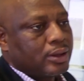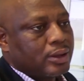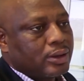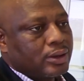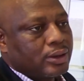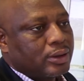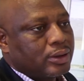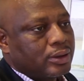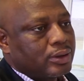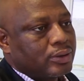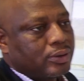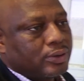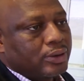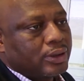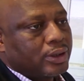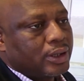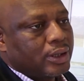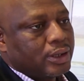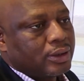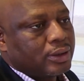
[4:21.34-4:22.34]
brokers
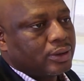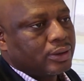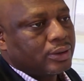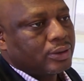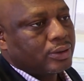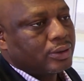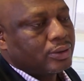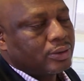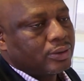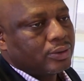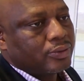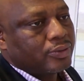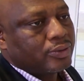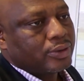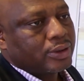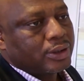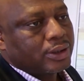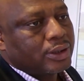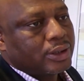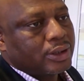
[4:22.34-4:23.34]
face daily.
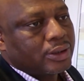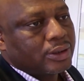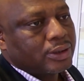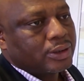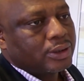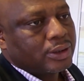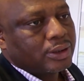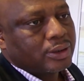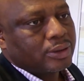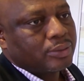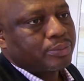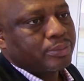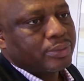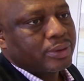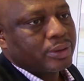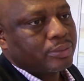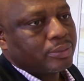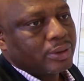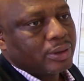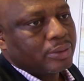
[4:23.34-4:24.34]
It talks to things
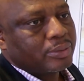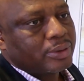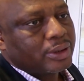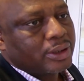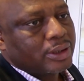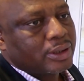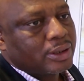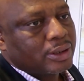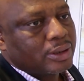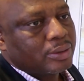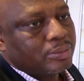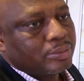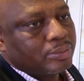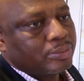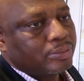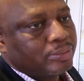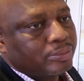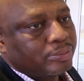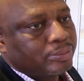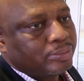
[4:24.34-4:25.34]
that you are able to
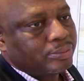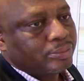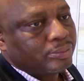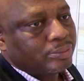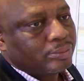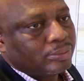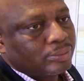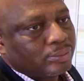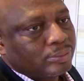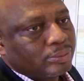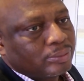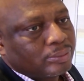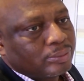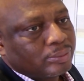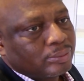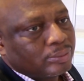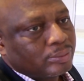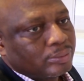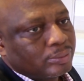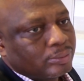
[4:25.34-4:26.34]
see and experience
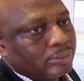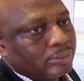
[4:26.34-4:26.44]
within your